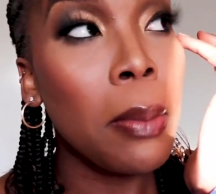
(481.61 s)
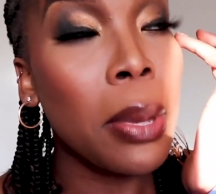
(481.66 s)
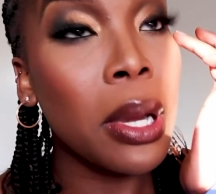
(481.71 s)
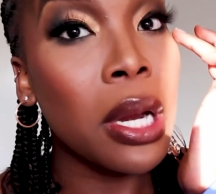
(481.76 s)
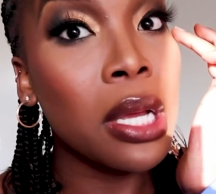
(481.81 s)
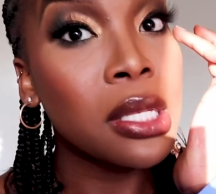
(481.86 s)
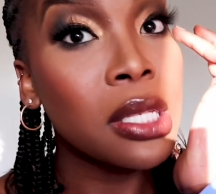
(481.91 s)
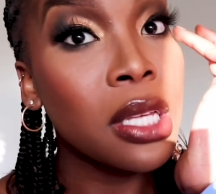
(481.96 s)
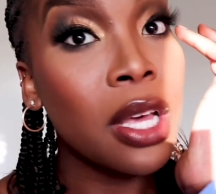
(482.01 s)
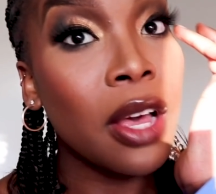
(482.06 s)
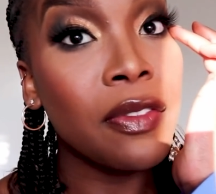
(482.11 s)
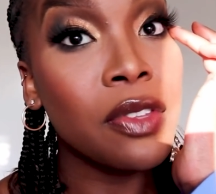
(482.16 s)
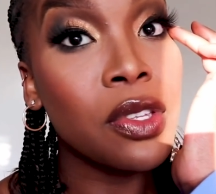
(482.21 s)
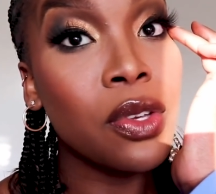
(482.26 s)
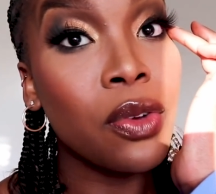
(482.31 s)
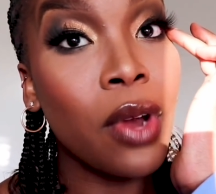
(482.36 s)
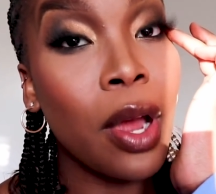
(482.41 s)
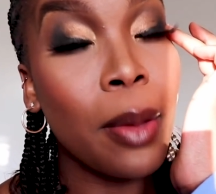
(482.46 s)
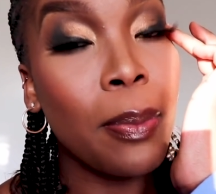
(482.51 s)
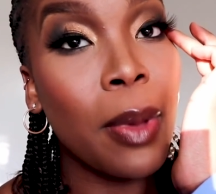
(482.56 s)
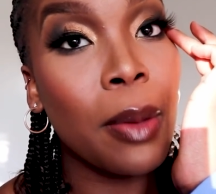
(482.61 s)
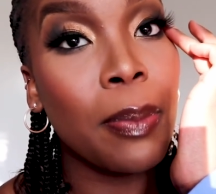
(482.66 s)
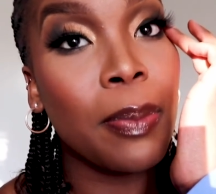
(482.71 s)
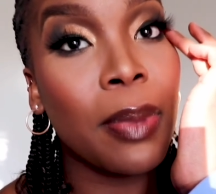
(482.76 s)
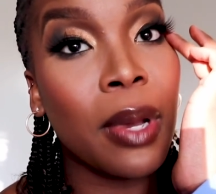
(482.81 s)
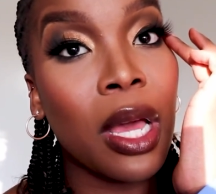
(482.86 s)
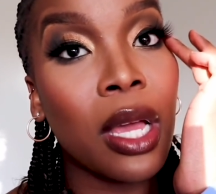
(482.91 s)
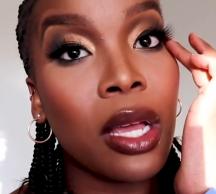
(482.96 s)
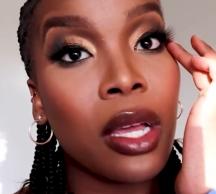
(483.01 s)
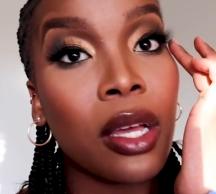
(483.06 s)
but I still have to wrap up
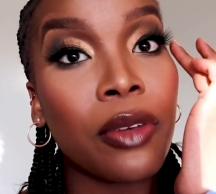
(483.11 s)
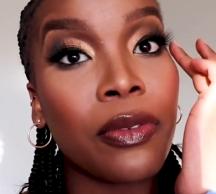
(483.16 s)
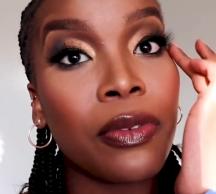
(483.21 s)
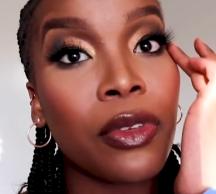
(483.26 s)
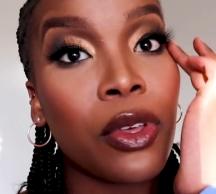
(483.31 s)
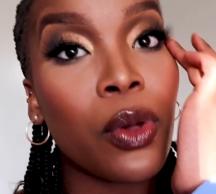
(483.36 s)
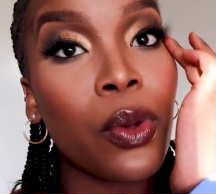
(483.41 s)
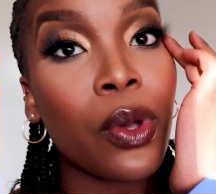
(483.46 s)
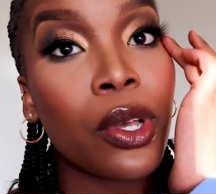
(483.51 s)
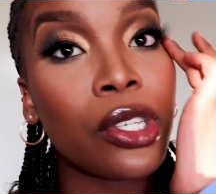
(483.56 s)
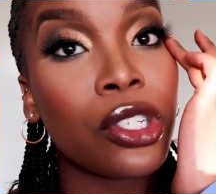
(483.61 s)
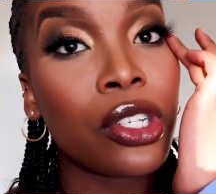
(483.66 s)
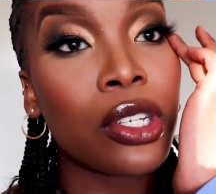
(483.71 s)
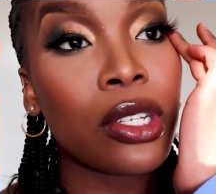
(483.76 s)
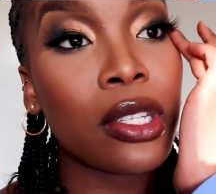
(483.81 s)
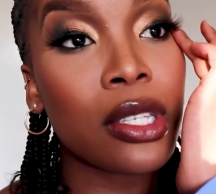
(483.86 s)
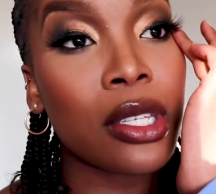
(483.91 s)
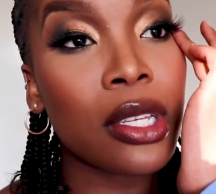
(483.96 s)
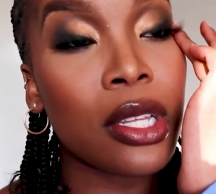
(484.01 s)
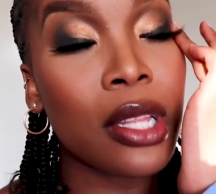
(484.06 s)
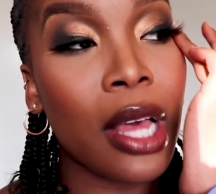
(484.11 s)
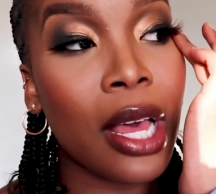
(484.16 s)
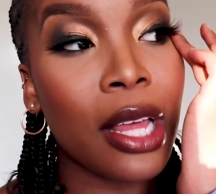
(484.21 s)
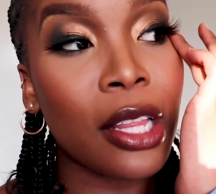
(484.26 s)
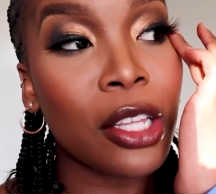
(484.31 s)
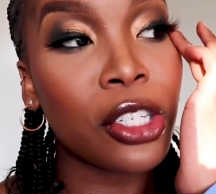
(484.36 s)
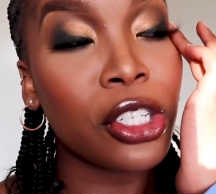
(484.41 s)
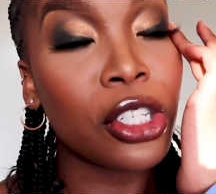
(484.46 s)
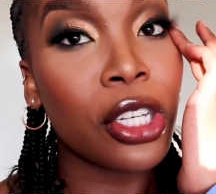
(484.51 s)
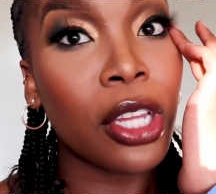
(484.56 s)
like a few questions in the
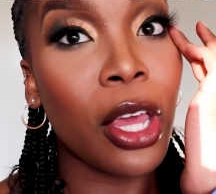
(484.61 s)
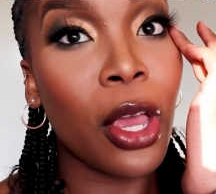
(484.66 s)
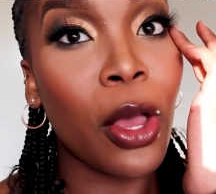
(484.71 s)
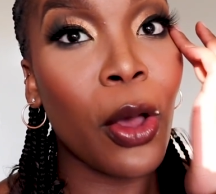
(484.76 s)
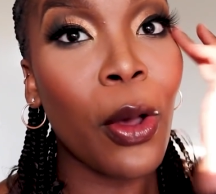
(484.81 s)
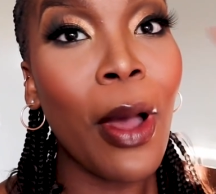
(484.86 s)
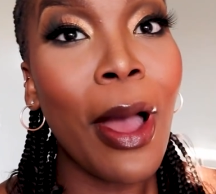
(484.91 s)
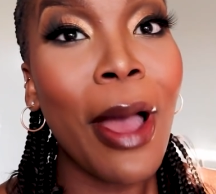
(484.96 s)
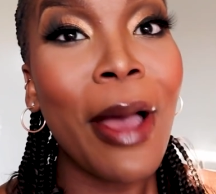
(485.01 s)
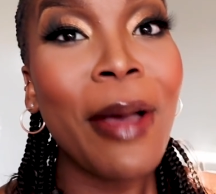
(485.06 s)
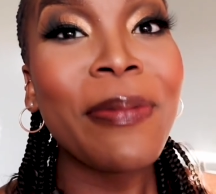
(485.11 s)
other studio.